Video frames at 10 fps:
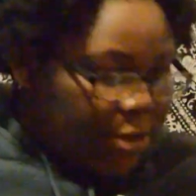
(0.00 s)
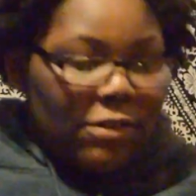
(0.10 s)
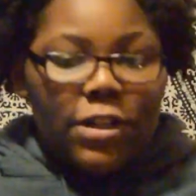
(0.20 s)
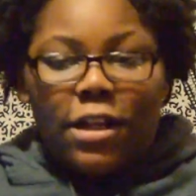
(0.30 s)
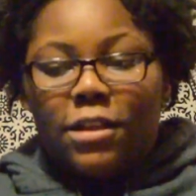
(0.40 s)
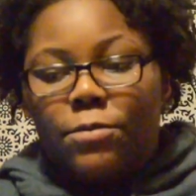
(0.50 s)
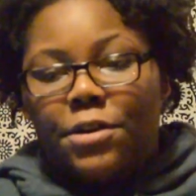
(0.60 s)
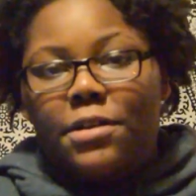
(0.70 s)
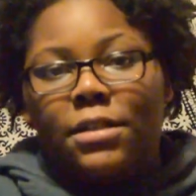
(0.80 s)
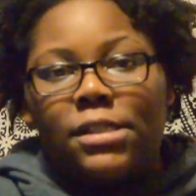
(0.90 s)
12 o'clock in the
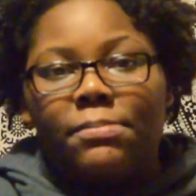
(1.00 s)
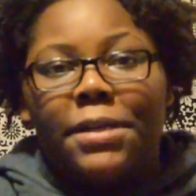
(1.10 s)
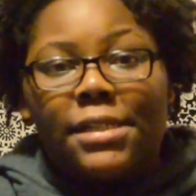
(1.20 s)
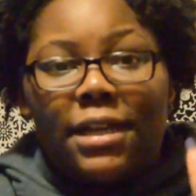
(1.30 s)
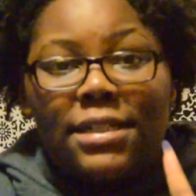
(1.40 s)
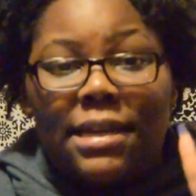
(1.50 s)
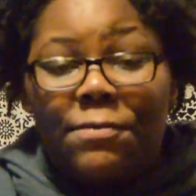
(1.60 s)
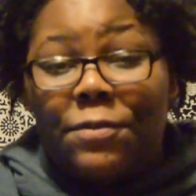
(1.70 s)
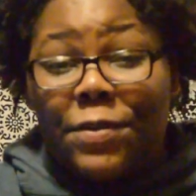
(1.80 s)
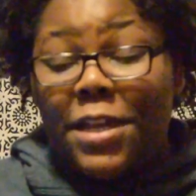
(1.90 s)
morning and this is my second time
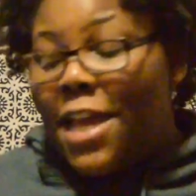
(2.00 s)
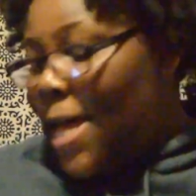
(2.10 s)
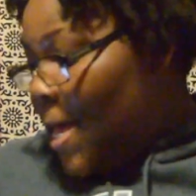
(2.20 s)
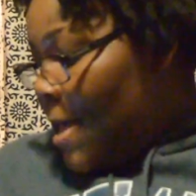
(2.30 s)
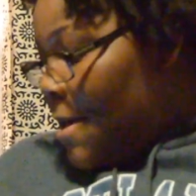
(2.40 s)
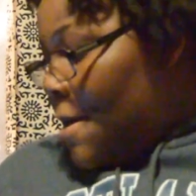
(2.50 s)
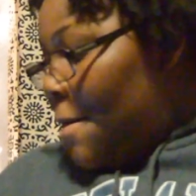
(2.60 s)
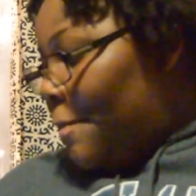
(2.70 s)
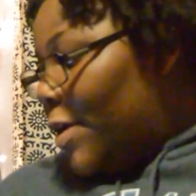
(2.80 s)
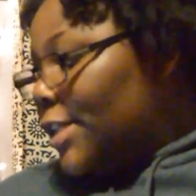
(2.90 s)
filming.
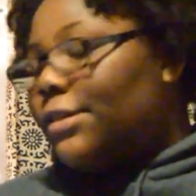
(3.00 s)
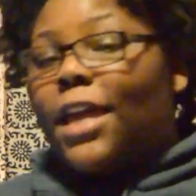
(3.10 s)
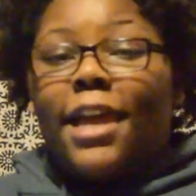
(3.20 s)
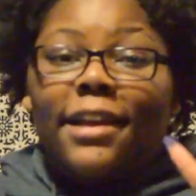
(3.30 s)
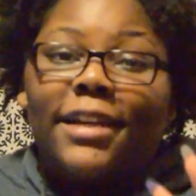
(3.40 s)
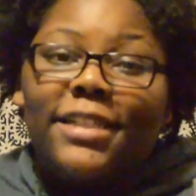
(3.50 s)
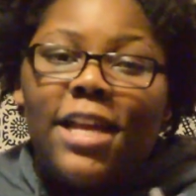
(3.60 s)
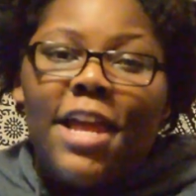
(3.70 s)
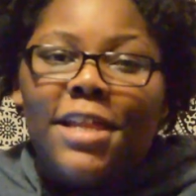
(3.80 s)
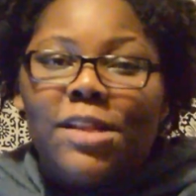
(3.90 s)
But it's okay, because
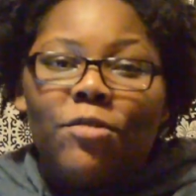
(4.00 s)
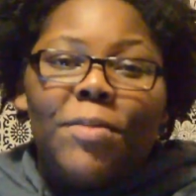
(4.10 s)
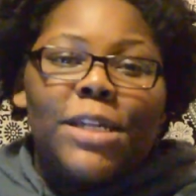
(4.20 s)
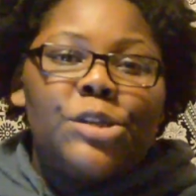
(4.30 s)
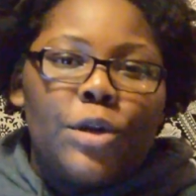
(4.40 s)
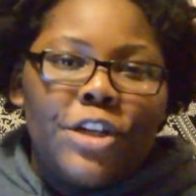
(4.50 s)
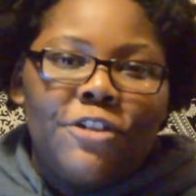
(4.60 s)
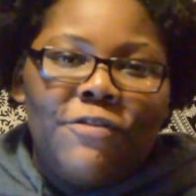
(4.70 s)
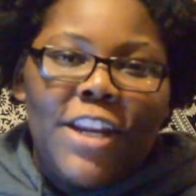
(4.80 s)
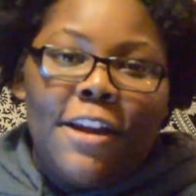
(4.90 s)
this will be a
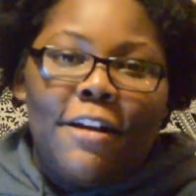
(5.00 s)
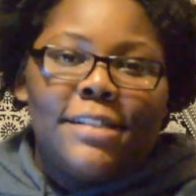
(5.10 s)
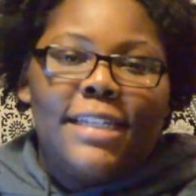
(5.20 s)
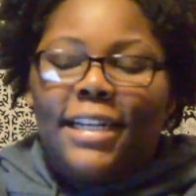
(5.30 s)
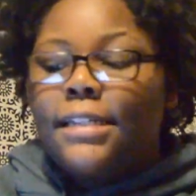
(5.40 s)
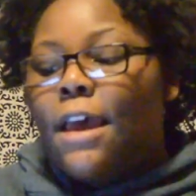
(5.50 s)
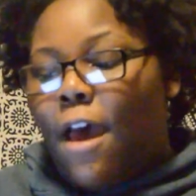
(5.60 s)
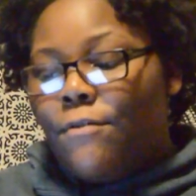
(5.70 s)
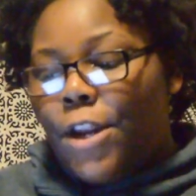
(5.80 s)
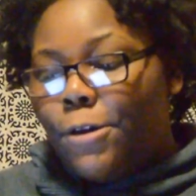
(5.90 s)
structured video, seeing as I
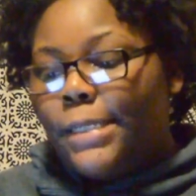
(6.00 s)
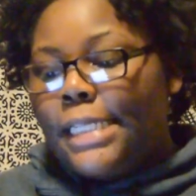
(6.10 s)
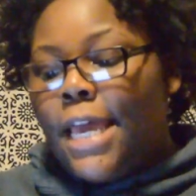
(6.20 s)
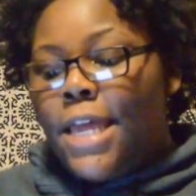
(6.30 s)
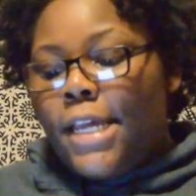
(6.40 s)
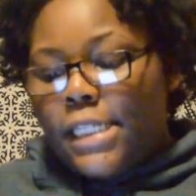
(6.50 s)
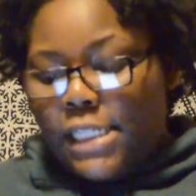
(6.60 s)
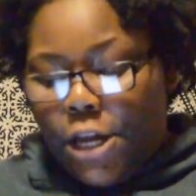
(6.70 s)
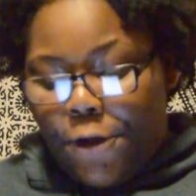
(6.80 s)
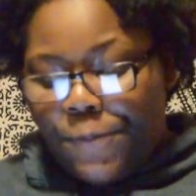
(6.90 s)
have notes.
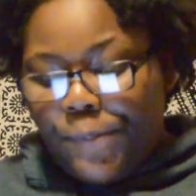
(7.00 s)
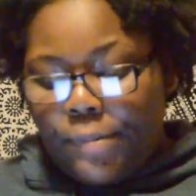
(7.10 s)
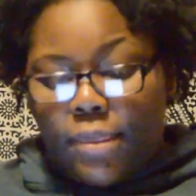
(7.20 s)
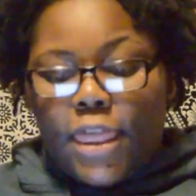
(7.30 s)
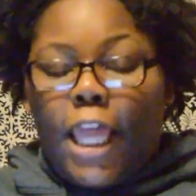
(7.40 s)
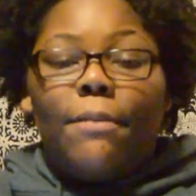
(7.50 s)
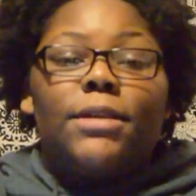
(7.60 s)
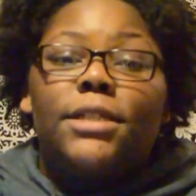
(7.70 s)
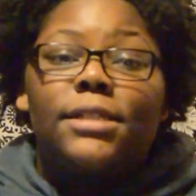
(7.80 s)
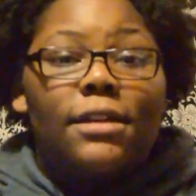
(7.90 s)
So, I'm
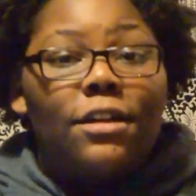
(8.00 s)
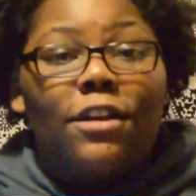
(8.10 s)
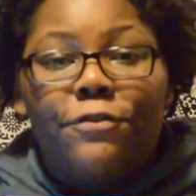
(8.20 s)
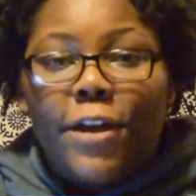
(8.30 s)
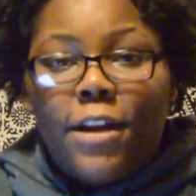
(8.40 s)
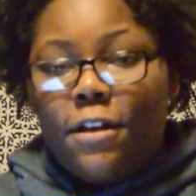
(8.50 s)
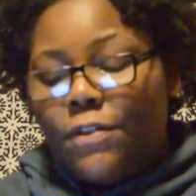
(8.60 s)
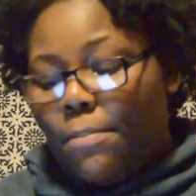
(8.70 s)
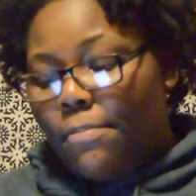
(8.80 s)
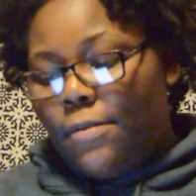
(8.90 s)
gonna just start off right off
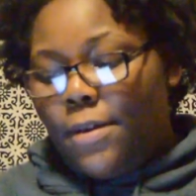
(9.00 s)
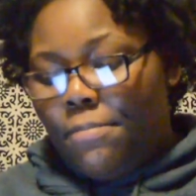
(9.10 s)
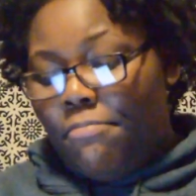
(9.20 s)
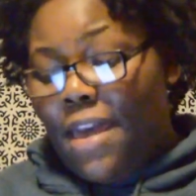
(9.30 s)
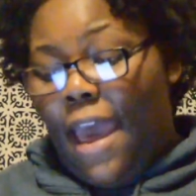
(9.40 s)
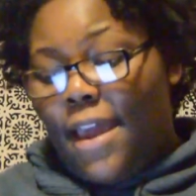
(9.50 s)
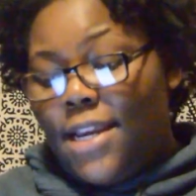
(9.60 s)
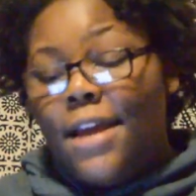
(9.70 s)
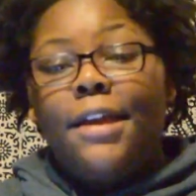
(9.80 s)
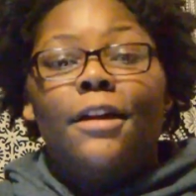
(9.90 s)
the bat
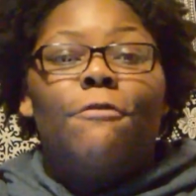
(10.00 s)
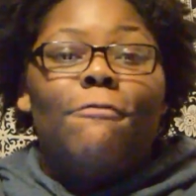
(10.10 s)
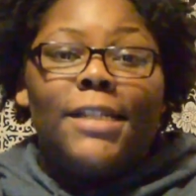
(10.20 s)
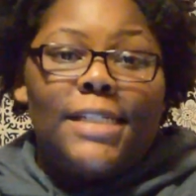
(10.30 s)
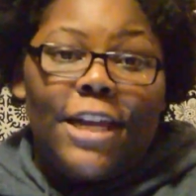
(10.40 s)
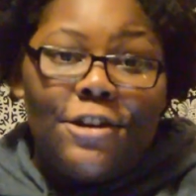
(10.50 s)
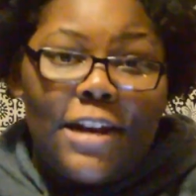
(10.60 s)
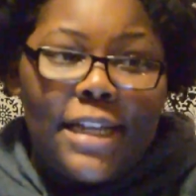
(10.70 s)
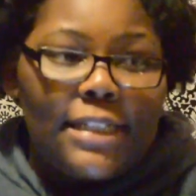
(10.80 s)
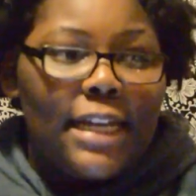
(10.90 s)
with
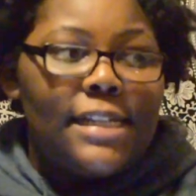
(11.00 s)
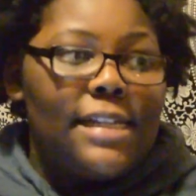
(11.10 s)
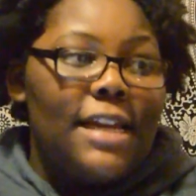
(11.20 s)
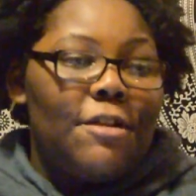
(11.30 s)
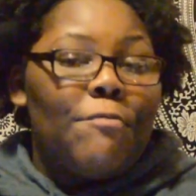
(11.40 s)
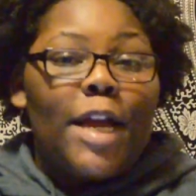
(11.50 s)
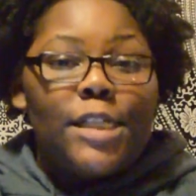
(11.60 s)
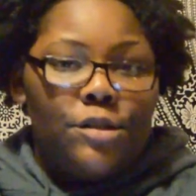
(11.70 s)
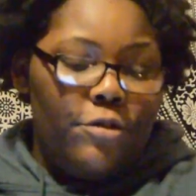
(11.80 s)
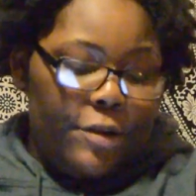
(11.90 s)
standardized testing, my
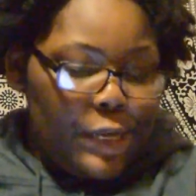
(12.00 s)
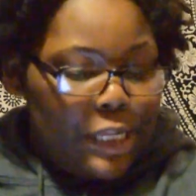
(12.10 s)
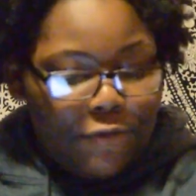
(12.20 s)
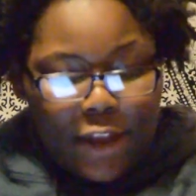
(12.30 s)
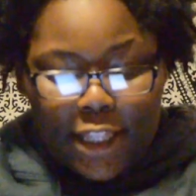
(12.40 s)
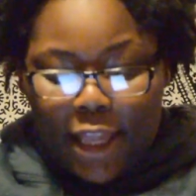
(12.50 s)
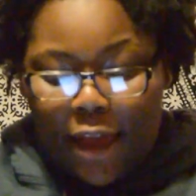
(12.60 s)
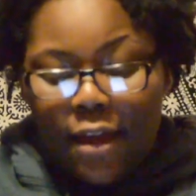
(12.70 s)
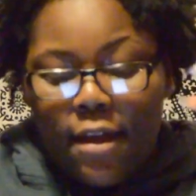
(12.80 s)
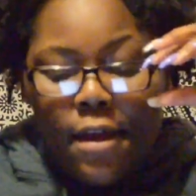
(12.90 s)
score, stuff like
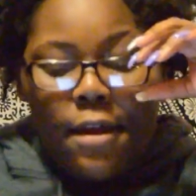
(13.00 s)
that.